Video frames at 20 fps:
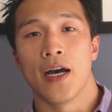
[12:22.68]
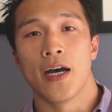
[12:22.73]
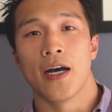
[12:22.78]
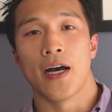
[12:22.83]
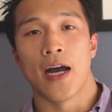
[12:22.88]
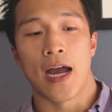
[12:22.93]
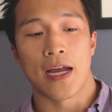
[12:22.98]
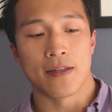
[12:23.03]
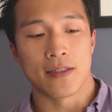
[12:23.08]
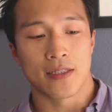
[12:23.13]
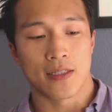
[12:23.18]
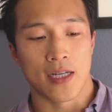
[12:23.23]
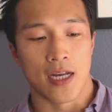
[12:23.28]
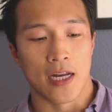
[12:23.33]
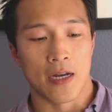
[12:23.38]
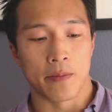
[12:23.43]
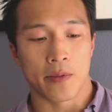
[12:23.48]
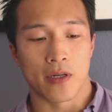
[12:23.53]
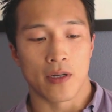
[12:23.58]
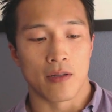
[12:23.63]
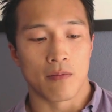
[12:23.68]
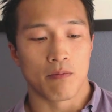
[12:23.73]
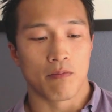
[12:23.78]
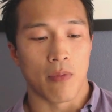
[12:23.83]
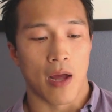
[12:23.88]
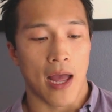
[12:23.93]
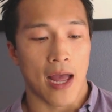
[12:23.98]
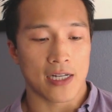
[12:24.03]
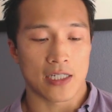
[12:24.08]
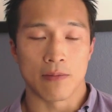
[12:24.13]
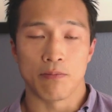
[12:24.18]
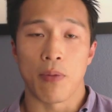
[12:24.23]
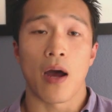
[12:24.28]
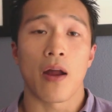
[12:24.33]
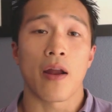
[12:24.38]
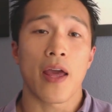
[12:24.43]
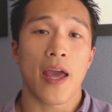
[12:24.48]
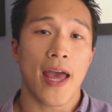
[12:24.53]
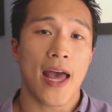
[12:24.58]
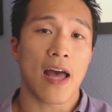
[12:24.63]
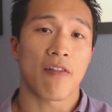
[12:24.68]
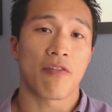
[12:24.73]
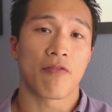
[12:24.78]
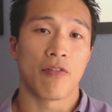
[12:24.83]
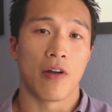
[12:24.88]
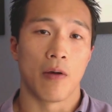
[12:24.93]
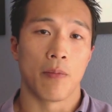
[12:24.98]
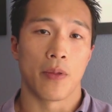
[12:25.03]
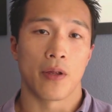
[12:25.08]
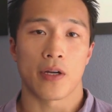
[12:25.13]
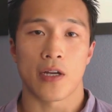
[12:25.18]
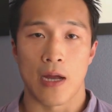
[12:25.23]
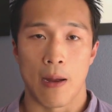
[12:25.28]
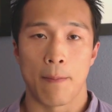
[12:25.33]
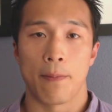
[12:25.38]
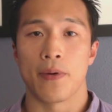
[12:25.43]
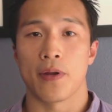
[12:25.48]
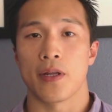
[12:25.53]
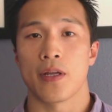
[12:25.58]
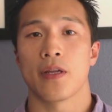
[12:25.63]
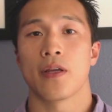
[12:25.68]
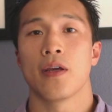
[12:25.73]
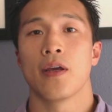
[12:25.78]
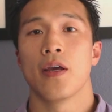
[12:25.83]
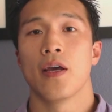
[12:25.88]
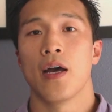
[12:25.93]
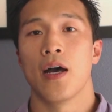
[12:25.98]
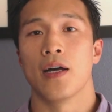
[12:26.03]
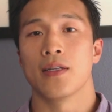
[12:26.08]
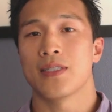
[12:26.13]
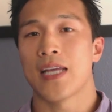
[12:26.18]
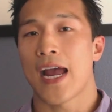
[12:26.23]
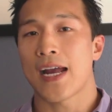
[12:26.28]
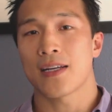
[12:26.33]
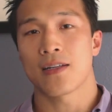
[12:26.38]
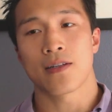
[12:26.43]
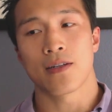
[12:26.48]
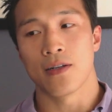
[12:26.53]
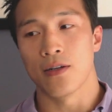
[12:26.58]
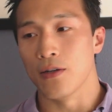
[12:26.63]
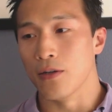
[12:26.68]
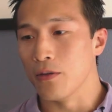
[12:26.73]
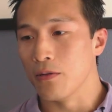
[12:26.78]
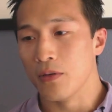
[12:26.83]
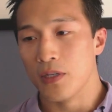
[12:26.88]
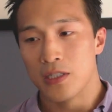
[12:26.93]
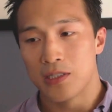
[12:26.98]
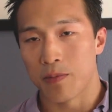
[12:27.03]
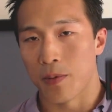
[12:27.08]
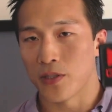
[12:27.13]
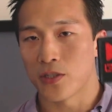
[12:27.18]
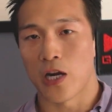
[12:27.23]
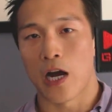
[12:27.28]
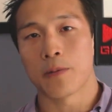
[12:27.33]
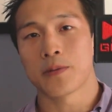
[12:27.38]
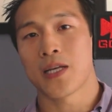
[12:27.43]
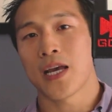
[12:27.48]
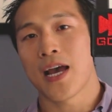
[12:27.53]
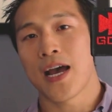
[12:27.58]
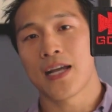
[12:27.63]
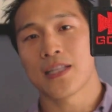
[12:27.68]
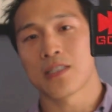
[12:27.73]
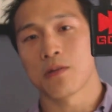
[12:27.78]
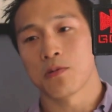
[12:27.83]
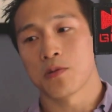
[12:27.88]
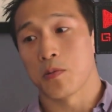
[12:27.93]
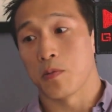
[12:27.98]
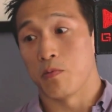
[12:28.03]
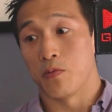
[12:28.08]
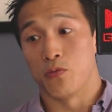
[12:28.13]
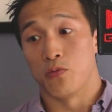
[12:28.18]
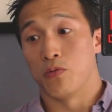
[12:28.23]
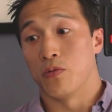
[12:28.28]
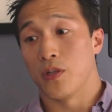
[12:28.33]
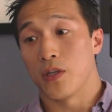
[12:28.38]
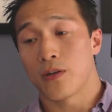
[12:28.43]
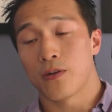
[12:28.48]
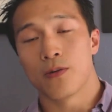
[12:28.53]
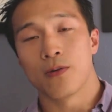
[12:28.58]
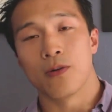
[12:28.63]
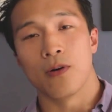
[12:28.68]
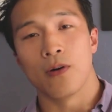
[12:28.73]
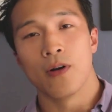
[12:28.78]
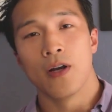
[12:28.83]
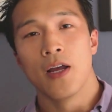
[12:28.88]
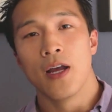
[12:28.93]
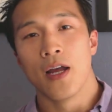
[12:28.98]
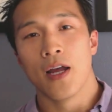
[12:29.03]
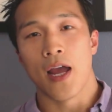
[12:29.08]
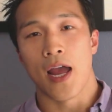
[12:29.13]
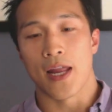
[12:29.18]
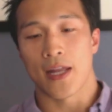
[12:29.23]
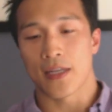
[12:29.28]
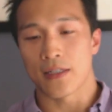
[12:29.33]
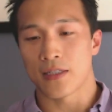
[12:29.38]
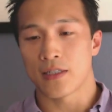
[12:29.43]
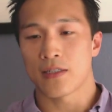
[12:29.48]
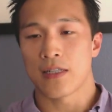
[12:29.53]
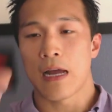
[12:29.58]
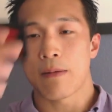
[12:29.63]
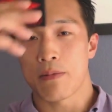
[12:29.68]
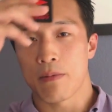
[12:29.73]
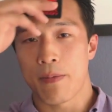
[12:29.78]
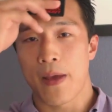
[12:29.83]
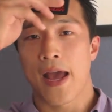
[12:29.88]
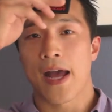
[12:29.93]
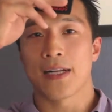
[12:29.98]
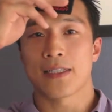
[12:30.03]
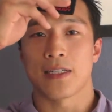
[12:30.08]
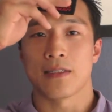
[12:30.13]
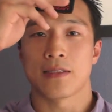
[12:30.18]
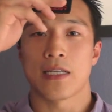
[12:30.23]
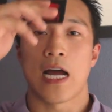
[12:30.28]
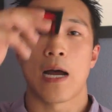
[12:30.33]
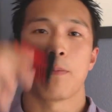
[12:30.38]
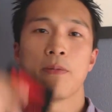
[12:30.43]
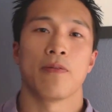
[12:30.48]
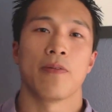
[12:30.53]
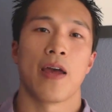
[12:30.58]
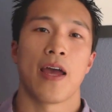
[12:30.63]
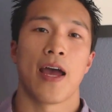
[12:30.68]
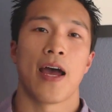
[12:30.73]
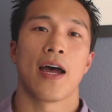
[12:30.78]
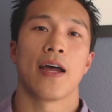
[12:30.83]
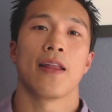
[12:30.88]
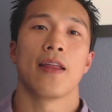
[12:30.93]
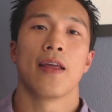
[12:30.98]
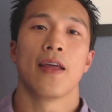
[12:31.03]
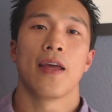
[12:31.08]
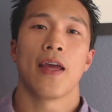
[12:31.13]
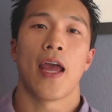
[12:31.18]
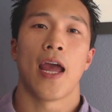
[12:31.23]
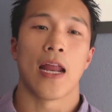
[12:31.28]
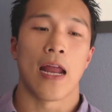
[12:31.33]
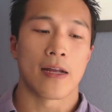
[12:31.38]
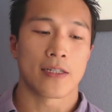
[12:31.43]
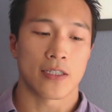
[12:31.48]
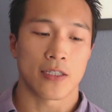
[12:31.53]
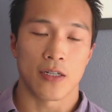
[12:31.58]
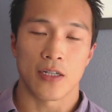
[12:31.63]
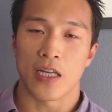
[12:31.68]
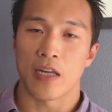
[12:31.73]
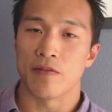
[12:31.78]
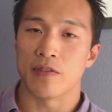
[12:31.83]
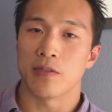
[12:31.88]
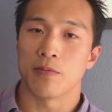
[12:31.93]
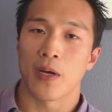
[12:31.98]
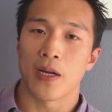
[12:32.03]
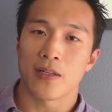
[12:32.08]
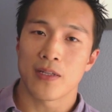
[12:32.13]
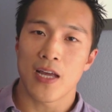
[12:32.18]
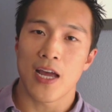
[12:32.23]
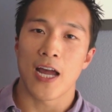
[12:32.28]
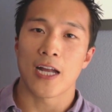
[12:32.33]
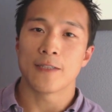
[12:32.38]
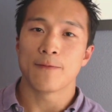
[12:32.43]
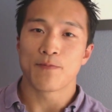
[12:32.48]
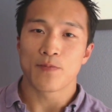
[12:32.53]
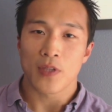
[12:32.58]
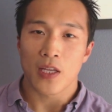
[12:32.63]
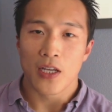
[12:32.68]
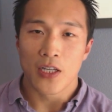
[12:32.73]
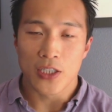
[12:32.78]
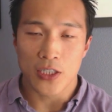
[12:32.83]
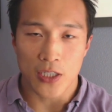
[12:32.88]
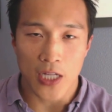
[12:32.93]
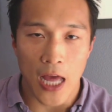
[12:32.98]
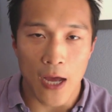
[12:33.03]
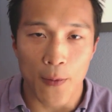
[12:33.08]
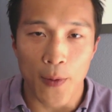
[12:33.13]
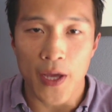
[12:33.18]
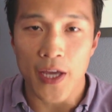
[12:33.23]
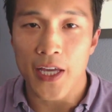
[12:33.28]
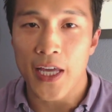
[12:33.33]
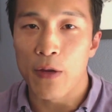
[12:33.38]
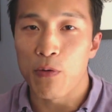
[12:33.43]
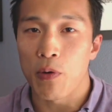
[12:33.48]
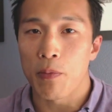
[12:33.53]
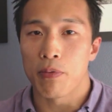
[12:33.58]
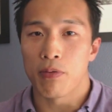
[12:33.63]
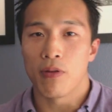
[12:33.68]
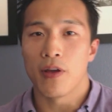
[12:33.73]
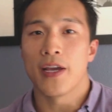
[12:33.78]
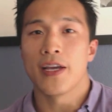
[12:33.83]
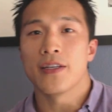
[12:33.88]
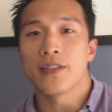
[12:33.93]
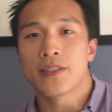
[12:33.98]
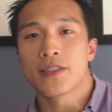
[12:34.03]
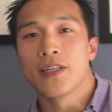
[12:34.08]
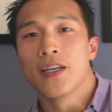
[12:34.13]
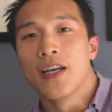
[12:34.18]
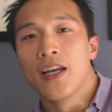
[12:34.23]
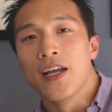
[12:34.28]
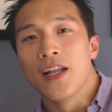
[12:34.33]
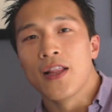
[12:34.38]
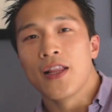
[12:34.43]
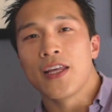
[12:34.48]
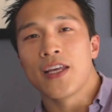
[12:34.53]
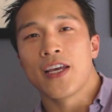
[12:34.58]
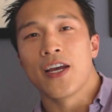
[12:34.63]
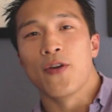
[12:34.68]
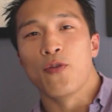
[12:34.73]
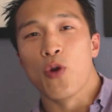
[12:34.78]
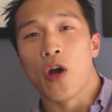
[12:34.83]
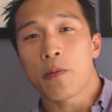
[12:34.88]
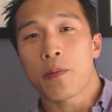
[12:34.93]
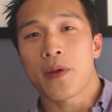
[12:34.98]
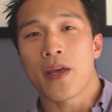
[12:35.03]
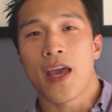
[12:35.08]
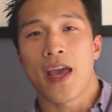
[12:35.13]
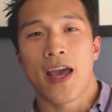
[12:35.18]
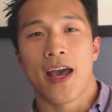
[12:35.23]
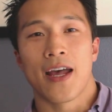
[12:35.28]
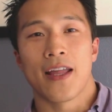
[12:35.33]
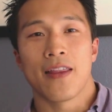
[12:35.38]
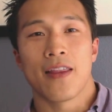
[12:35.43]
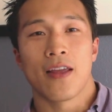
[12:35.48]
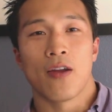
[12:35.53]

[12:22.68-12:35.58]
I decided I actually bought a hat from their company, a tactical special ops hat, which would be really cool. And you can slap the patch on top of the hat, and actually going to give it to my dad. So that way, you can replace the rugby hat